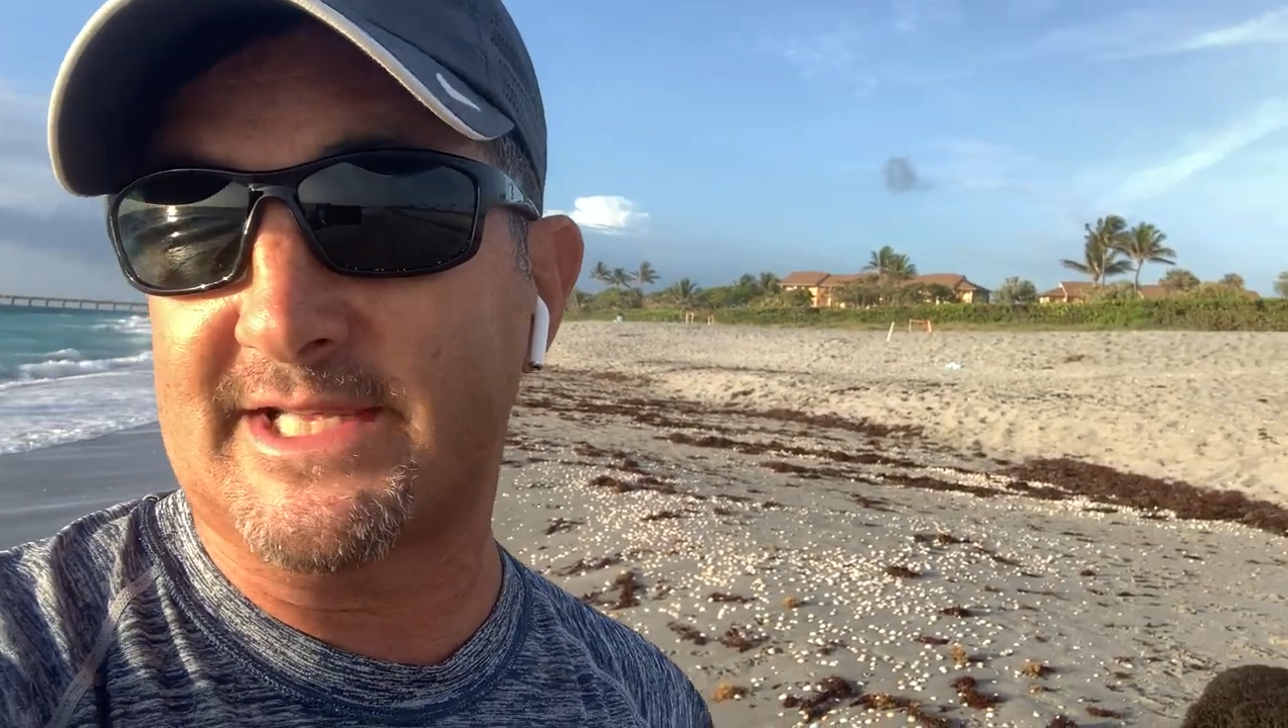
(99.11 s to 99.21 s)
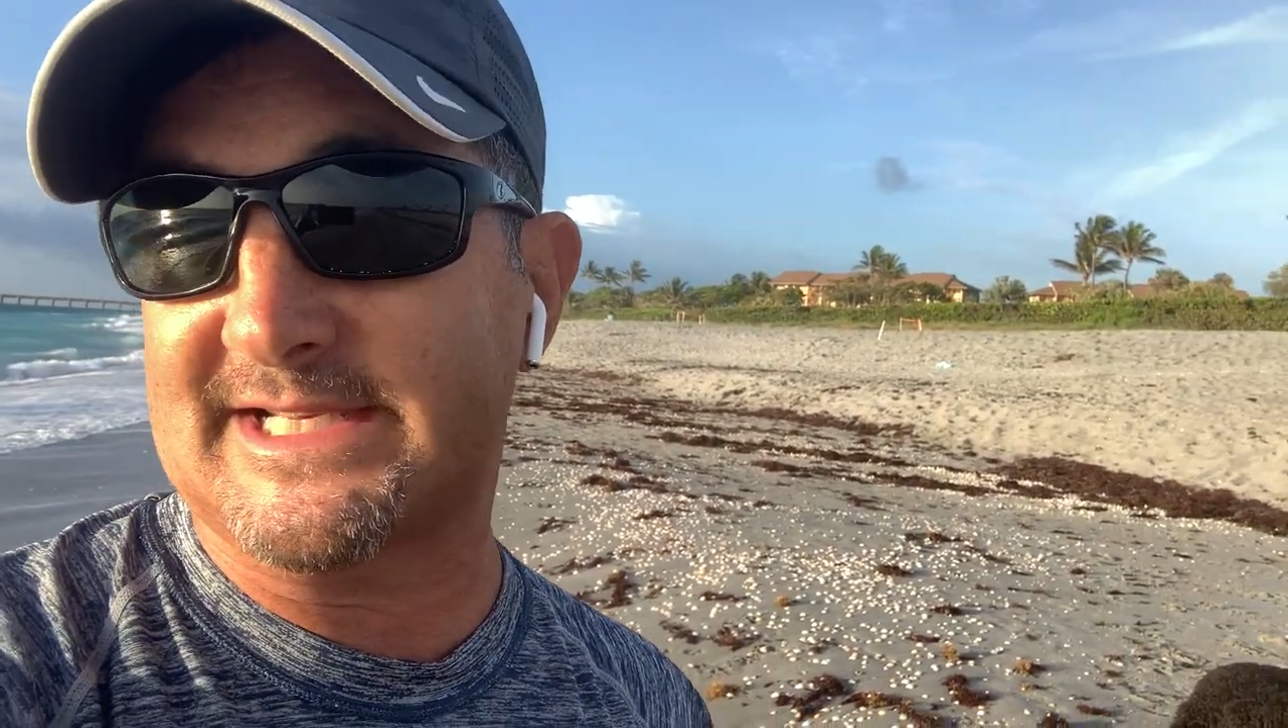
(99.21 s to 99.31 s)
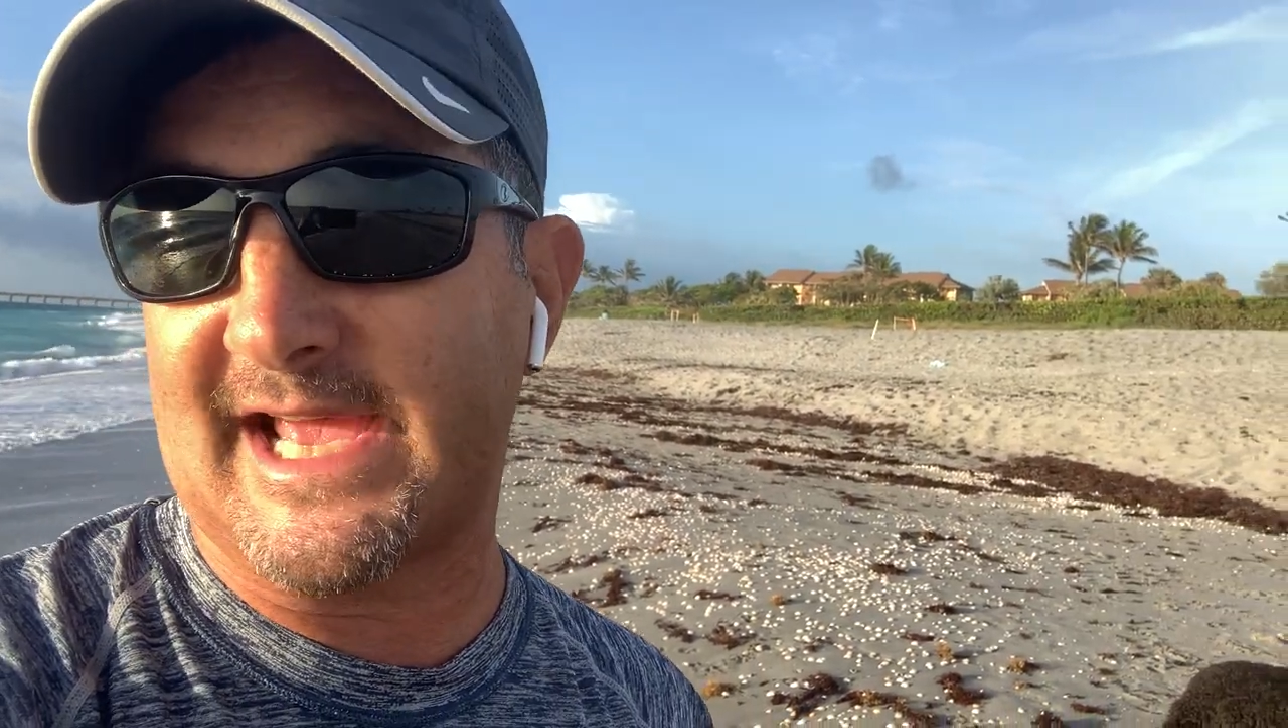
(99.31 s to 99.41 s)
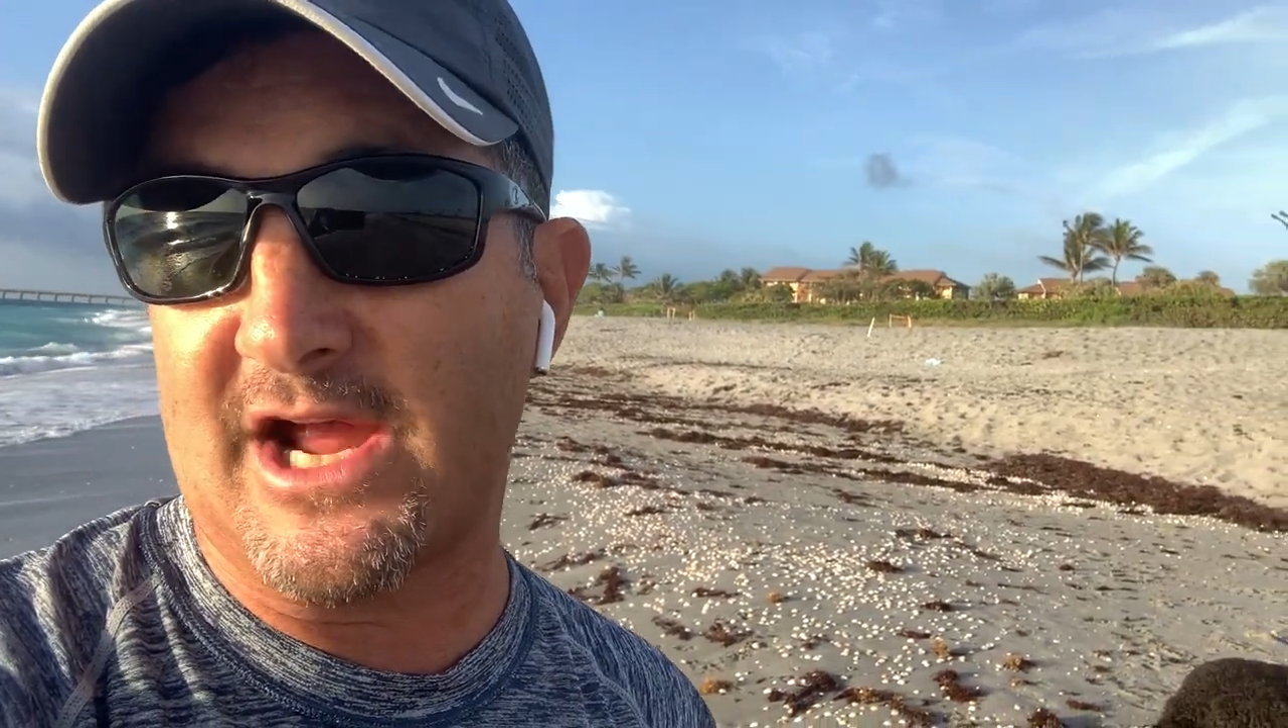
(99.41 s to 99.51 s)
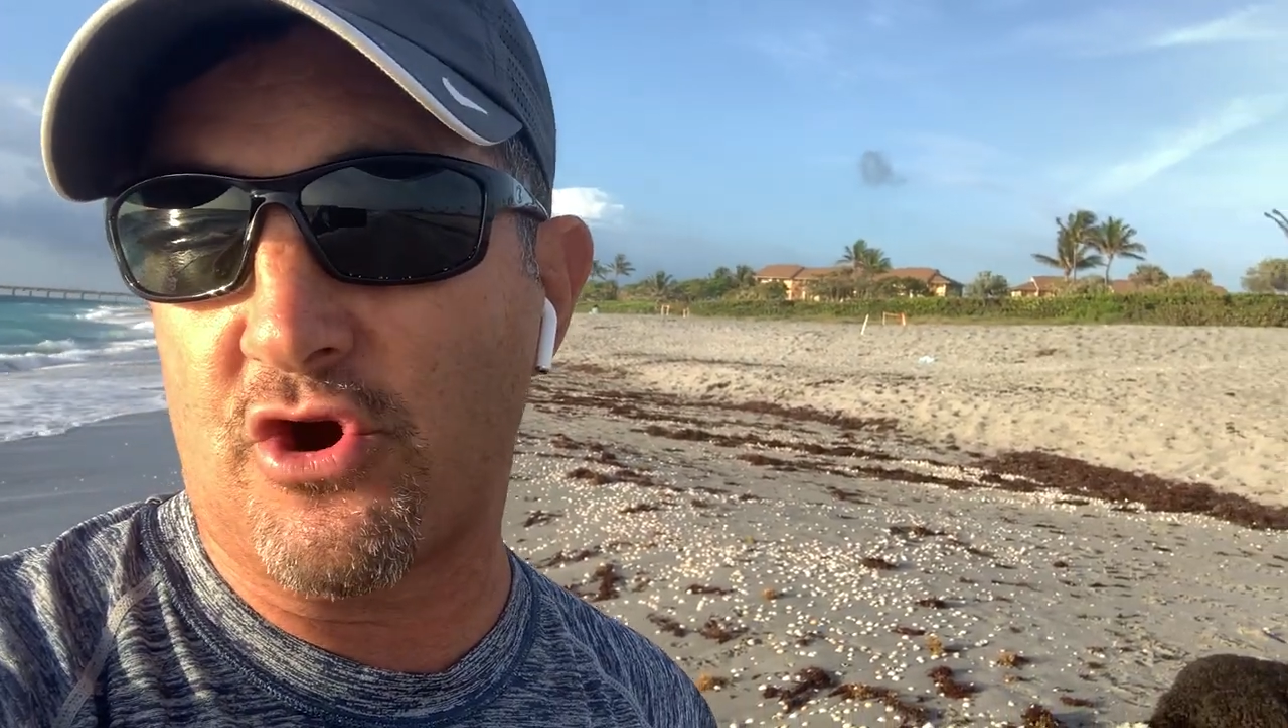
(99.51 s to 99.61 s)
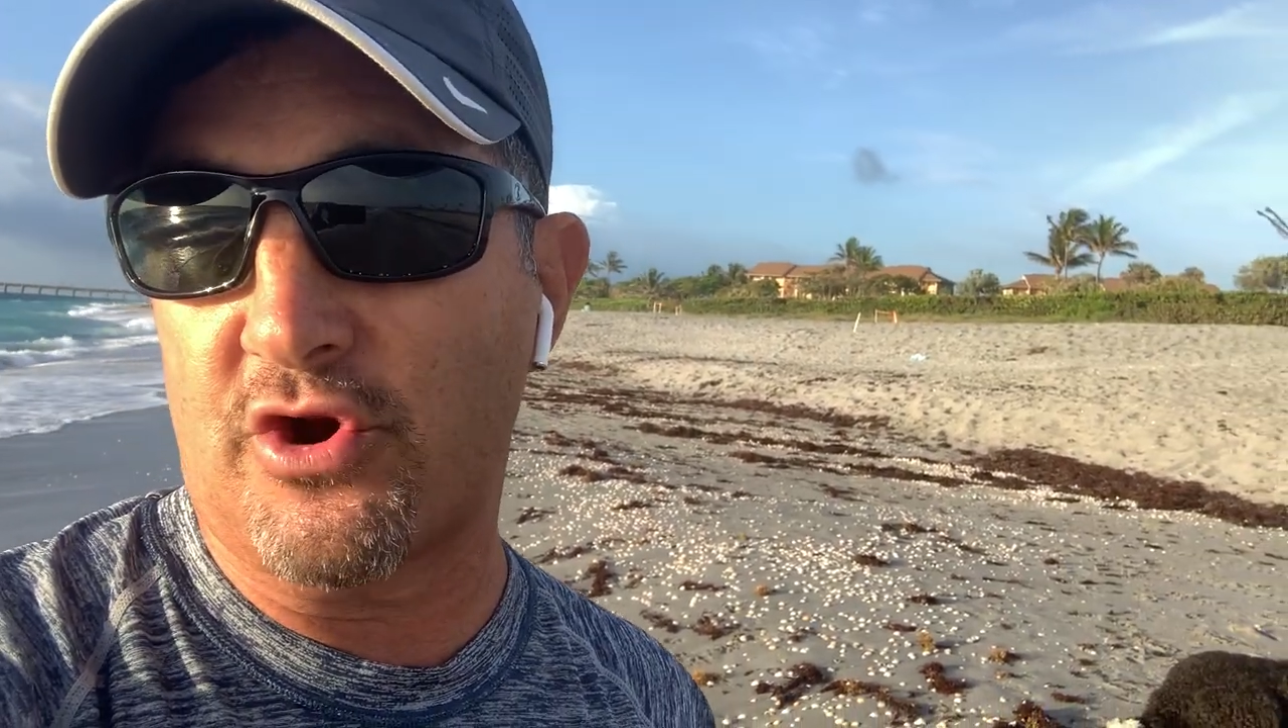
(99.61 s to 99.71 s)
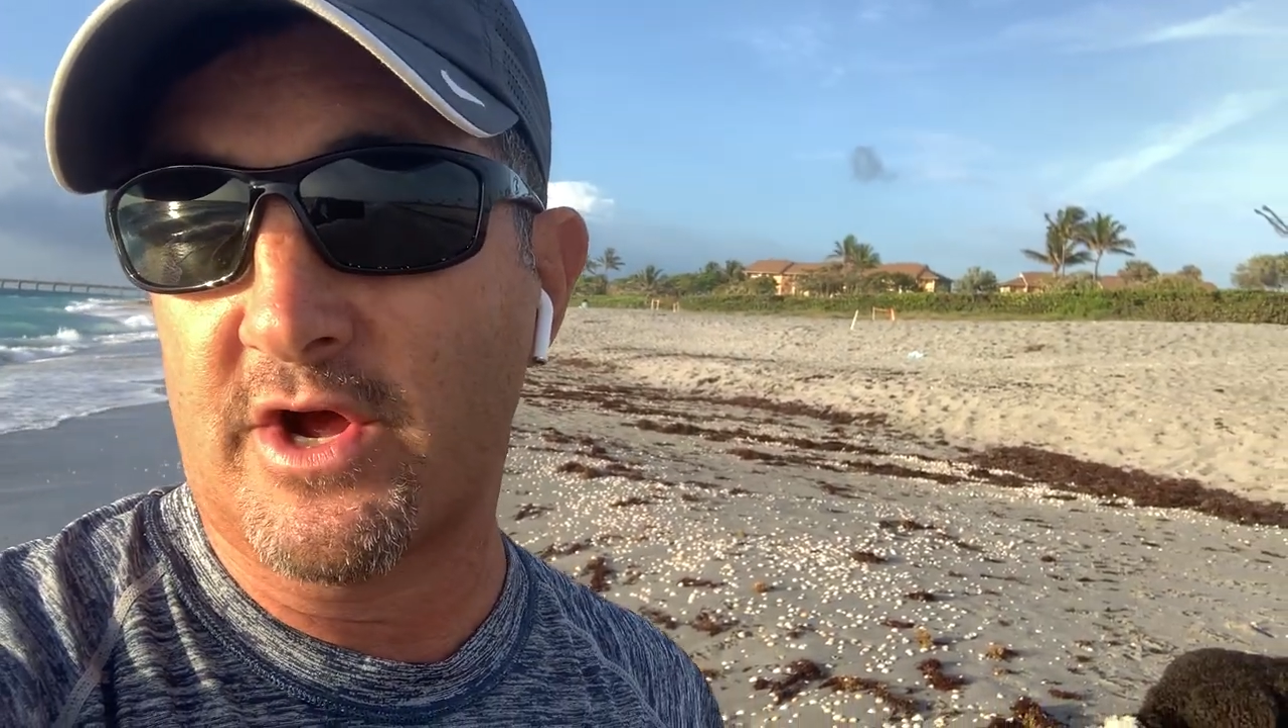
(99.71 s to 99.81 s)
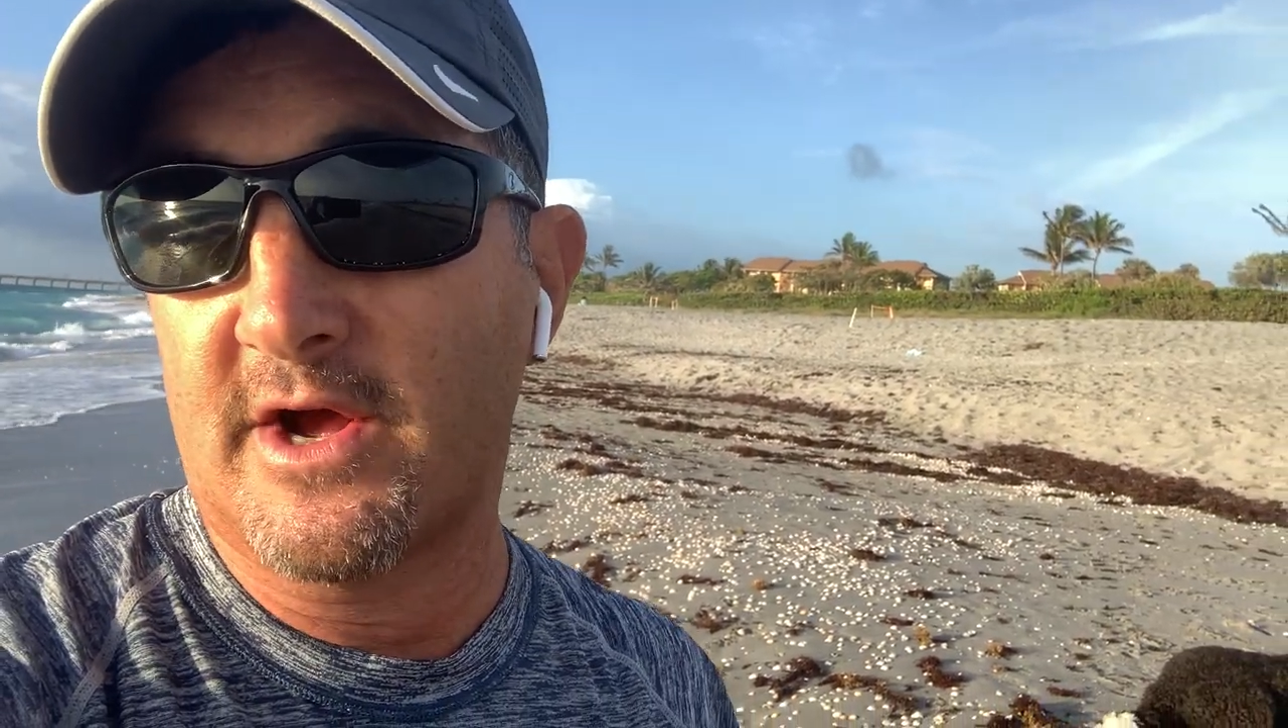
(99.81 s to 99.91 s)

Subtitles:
scared.